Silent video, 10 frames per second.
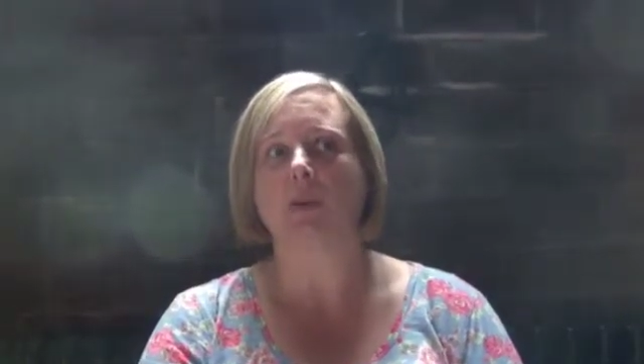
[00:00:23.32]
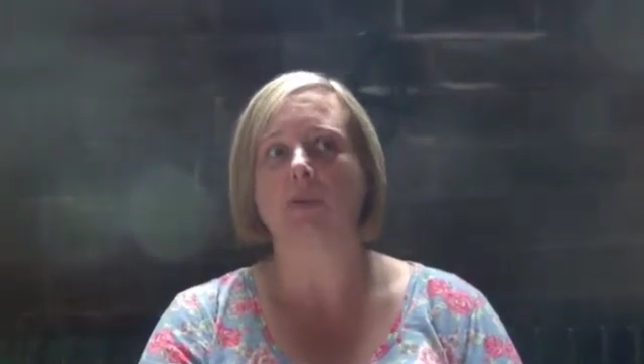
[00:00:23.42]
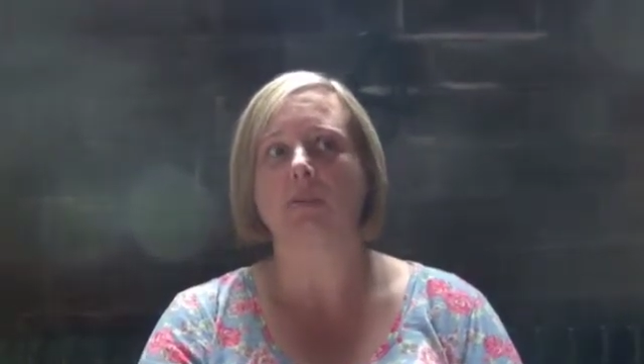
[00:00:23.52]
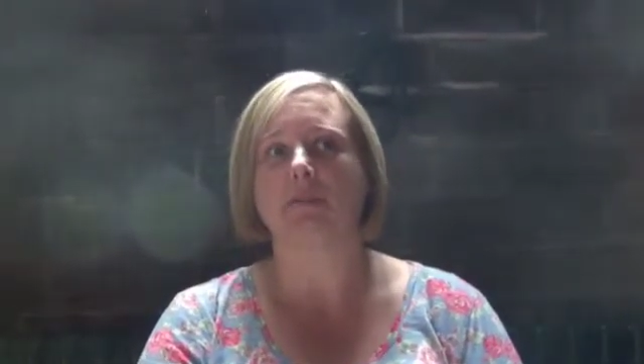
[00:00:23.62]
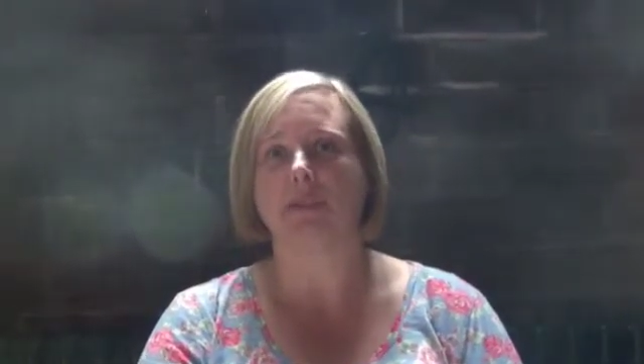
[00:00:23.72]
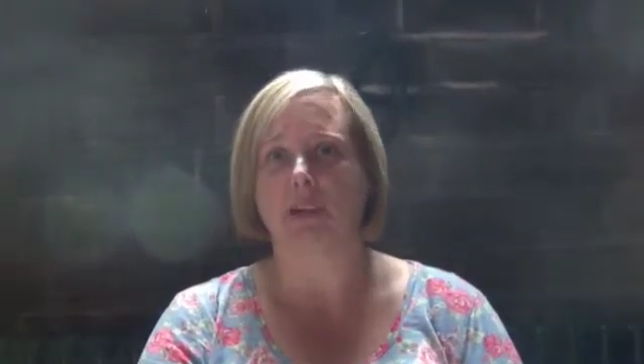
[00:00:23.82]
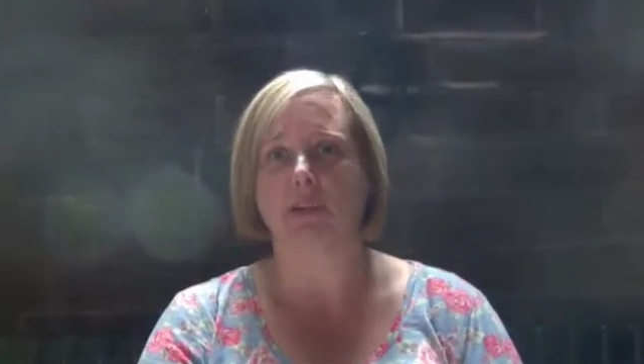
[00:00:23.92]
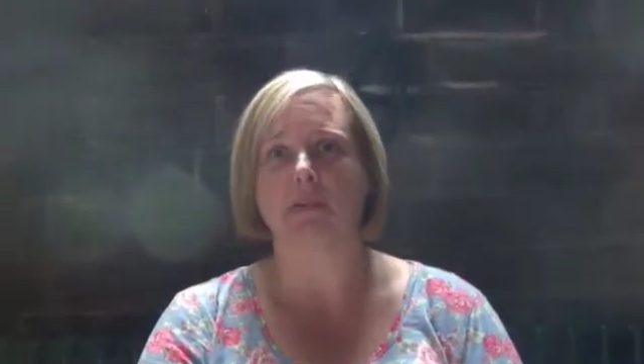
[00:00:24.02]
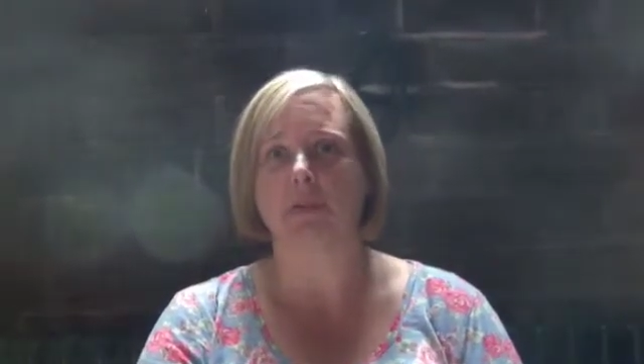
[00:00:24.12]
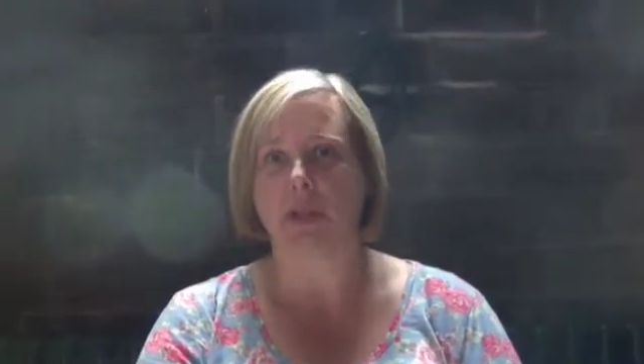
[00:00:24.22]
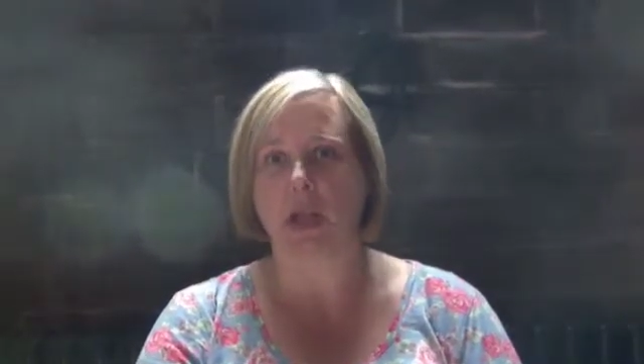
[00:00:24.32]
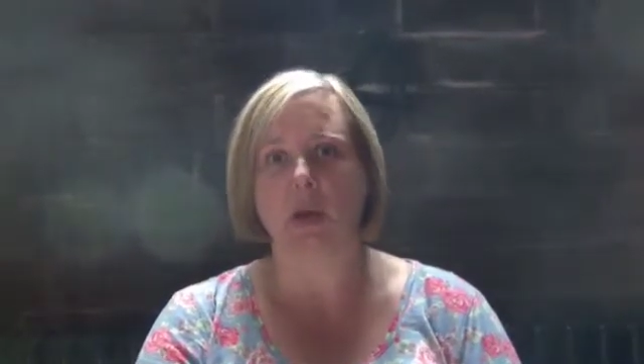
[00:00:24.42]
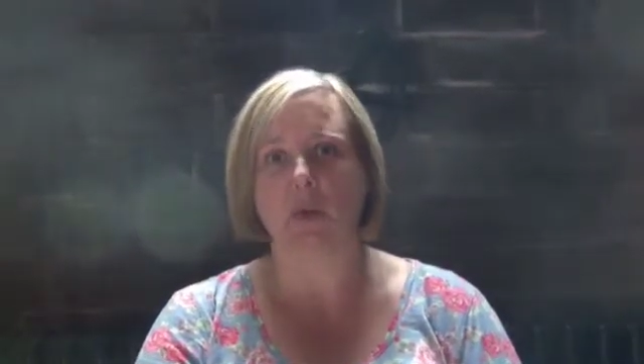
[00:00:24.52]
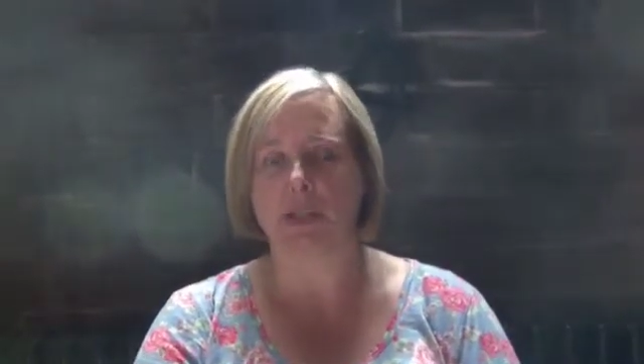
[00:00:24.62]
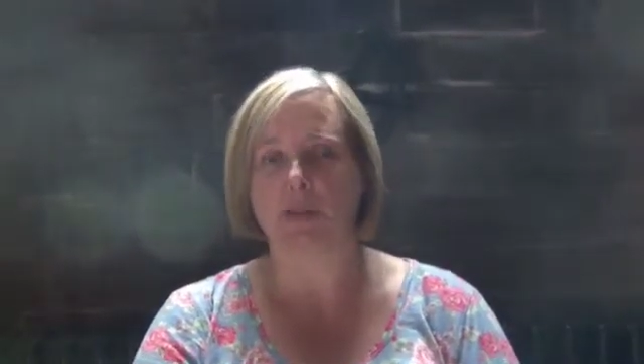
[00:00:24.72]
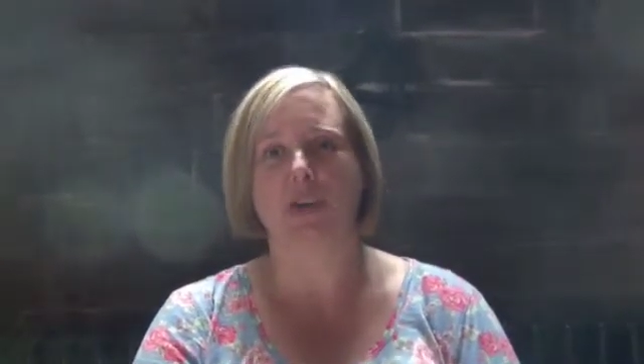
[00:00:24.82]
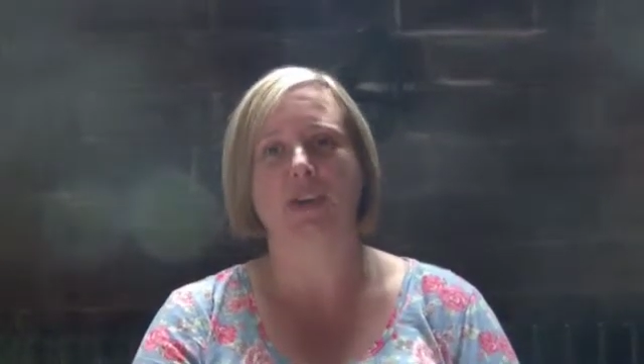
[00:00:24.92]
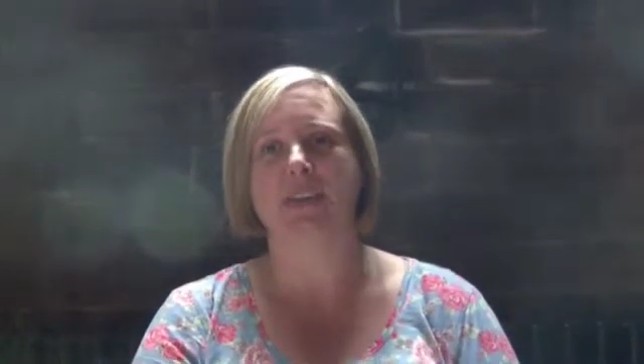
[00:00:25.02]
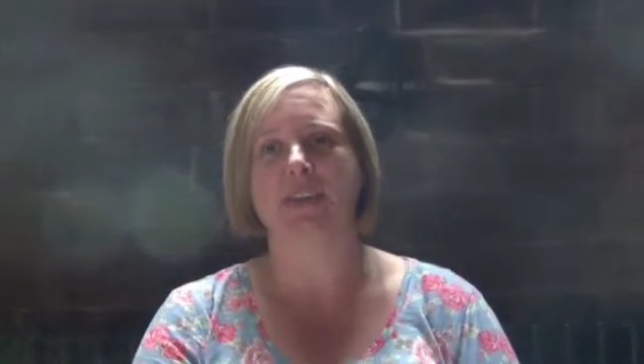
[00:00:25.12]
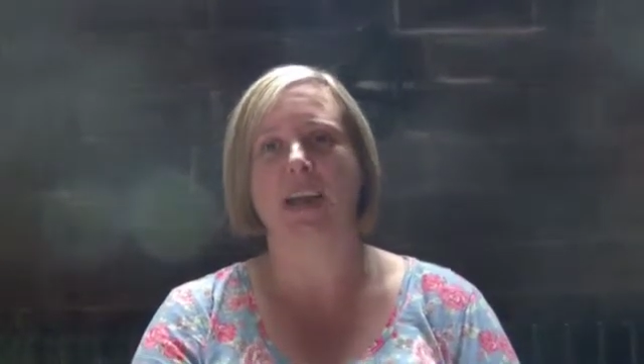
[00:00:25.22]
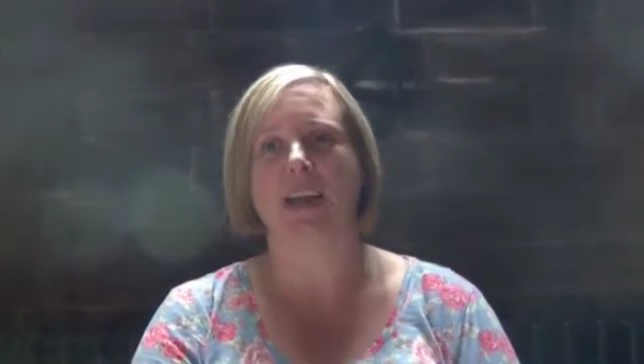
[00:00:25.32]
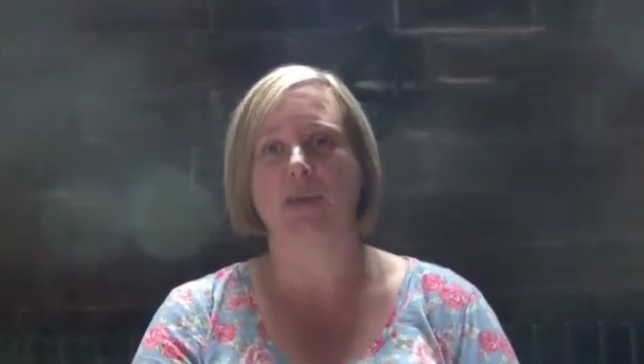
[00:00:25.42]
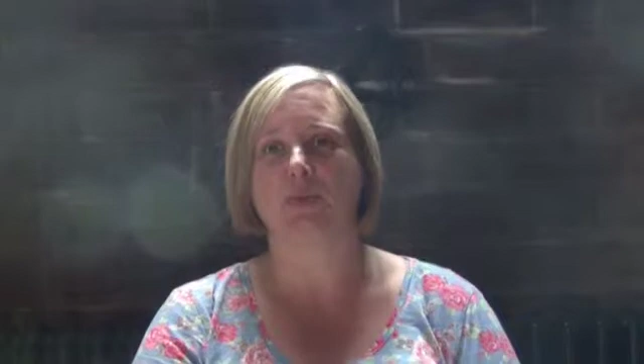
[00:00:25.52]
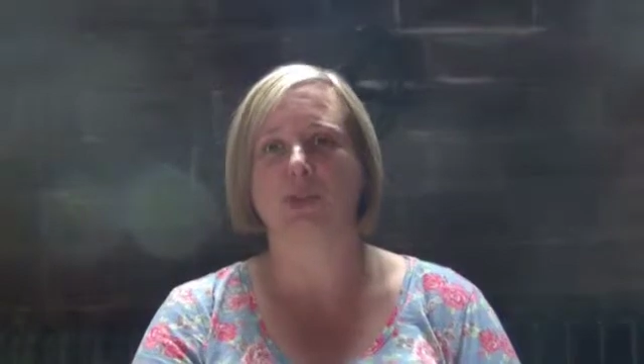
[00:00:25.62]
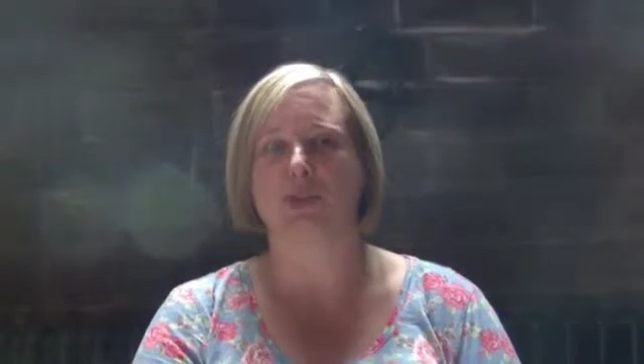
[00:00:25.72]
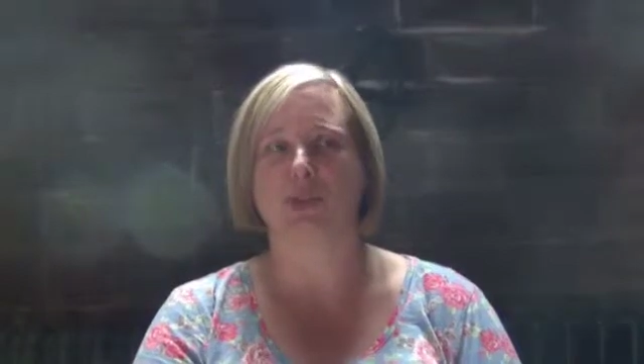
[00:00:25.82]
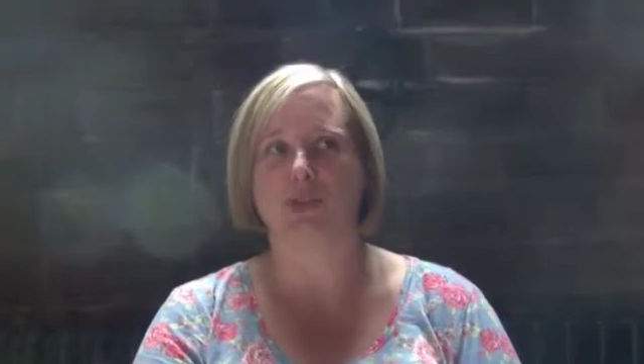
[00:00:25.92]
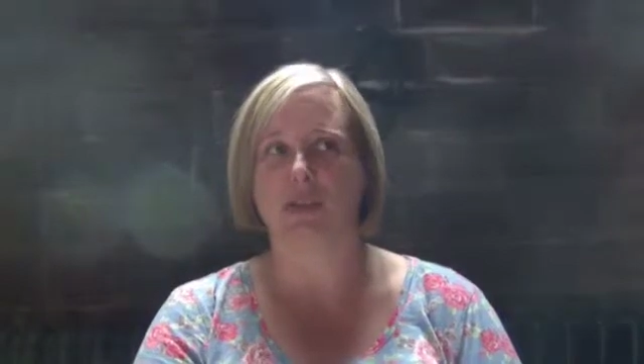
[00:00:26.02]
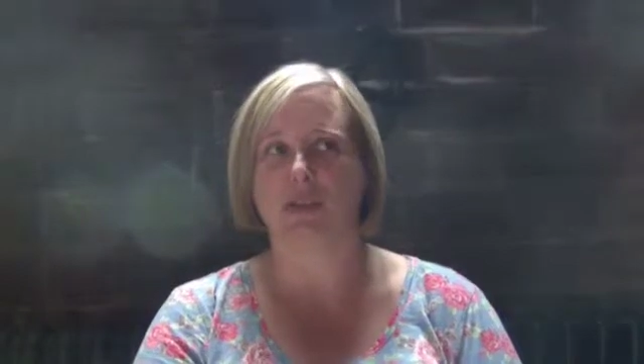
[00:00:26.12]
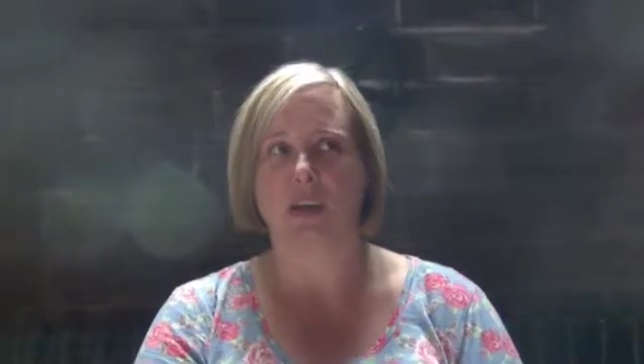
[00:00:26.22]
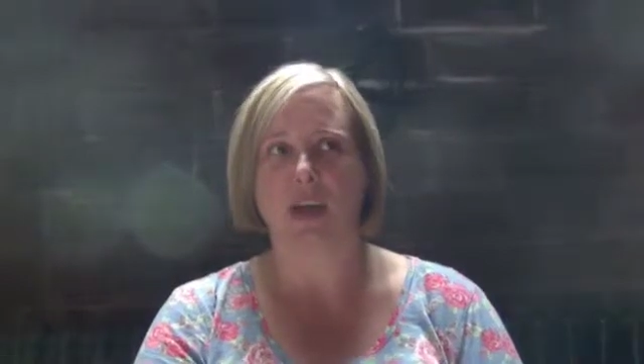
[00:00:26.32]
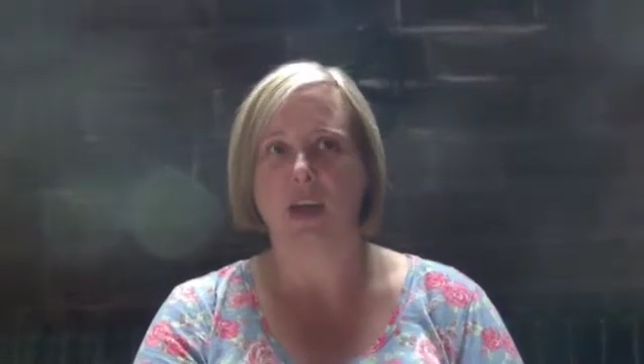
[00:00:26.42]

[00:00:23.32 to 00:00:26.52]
was filled with the Holy Spirit, and it was just